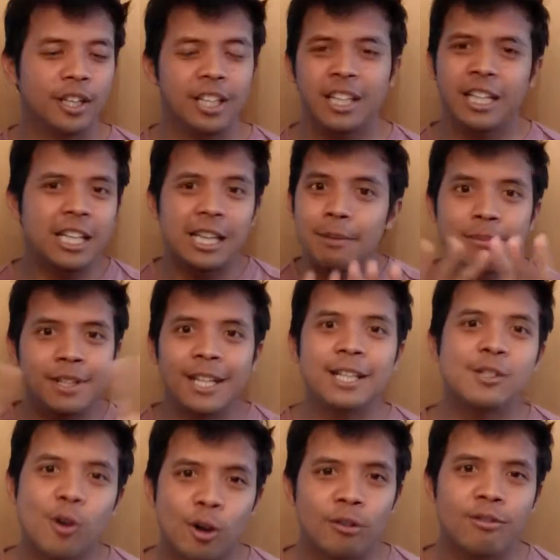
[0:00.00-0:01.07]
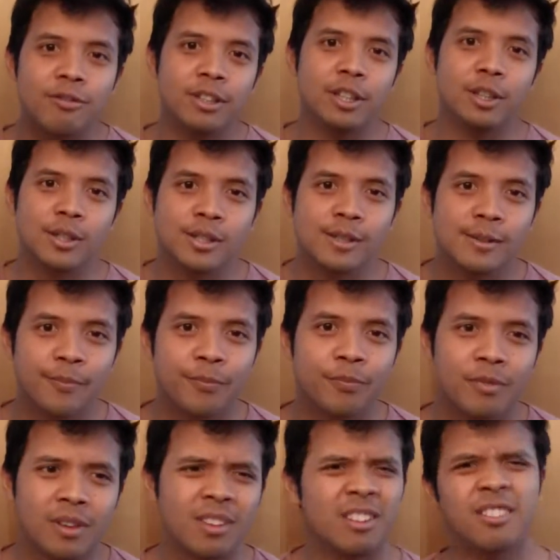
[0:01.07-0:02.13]
It eliminates all fillers.
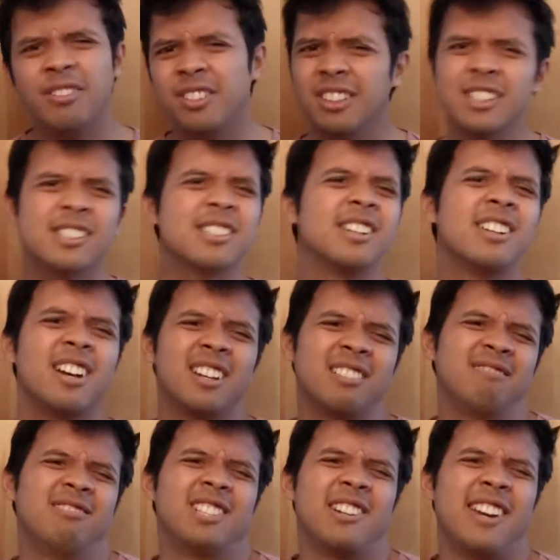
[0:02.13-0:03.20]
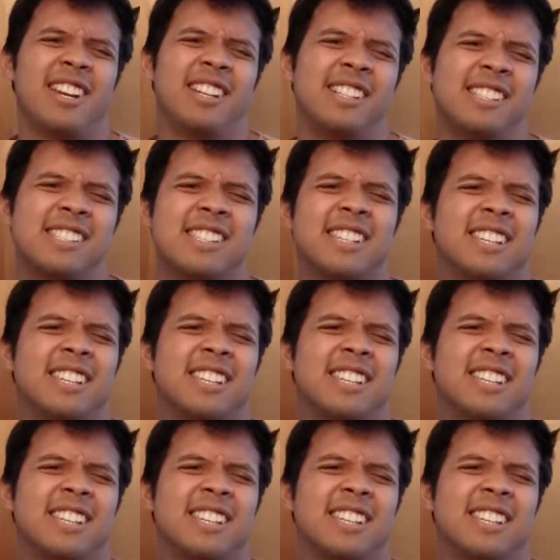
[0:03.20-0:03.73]
The fillers are not great. It's